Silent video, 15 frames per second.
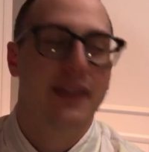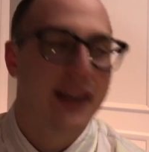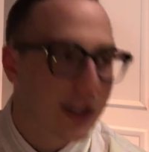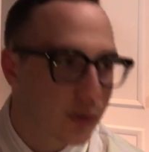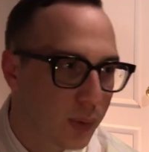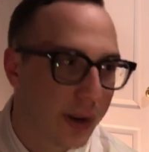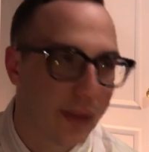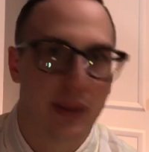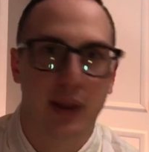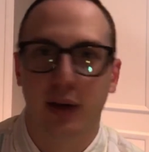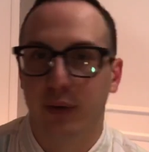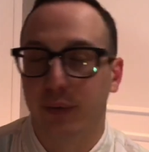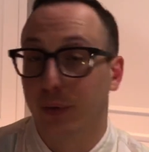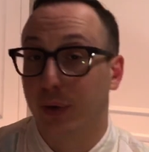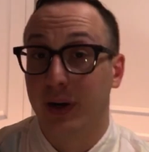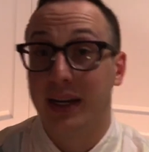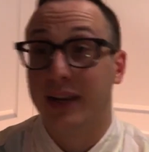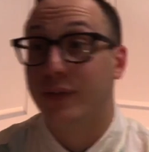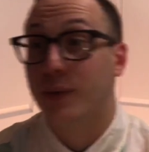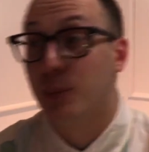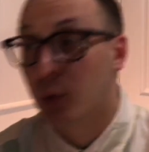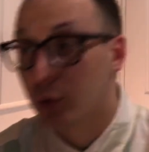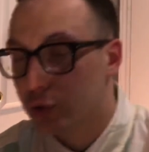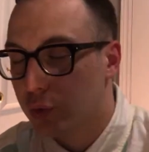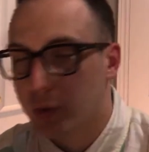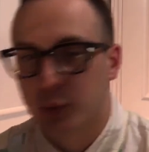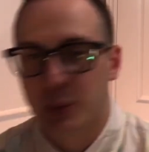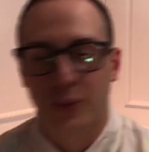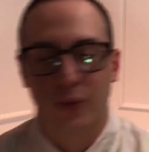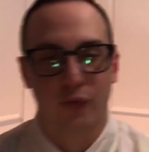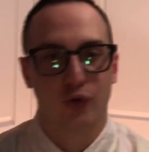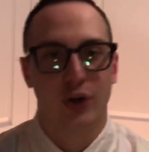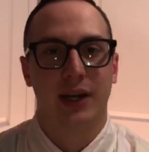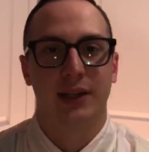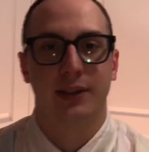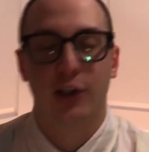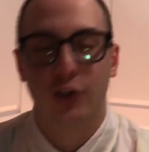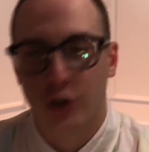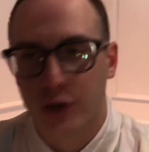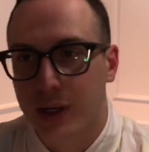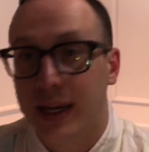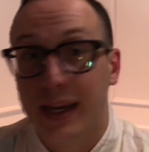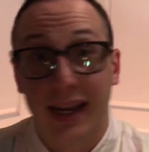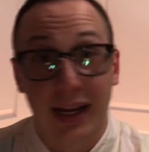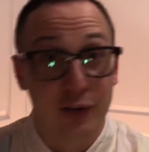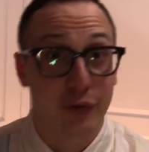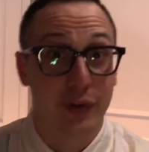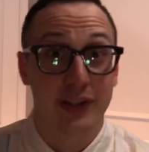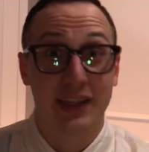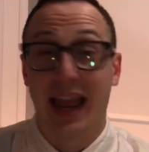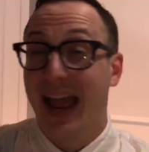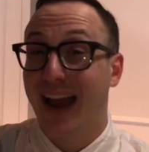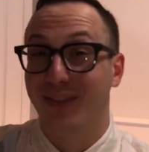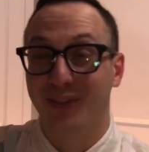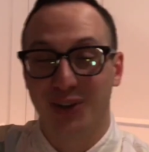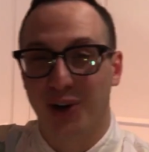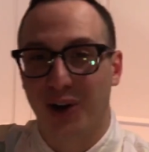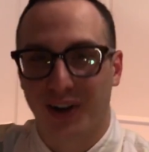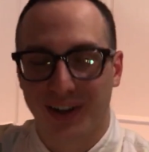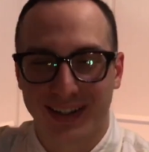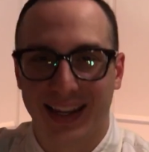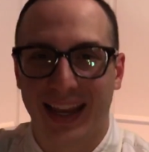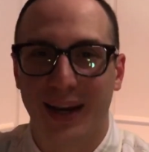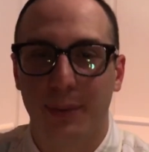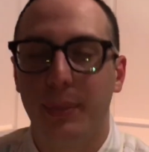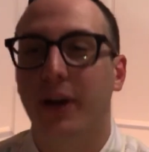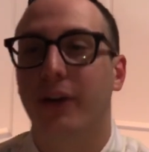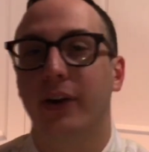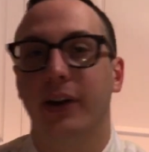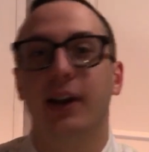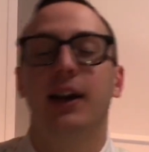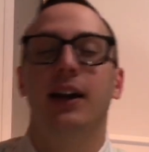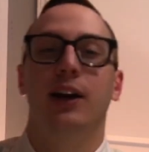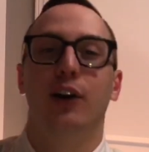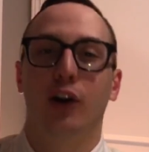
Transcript: That's what I think of her, and even more so as we sort of transition into this Avatar-like period,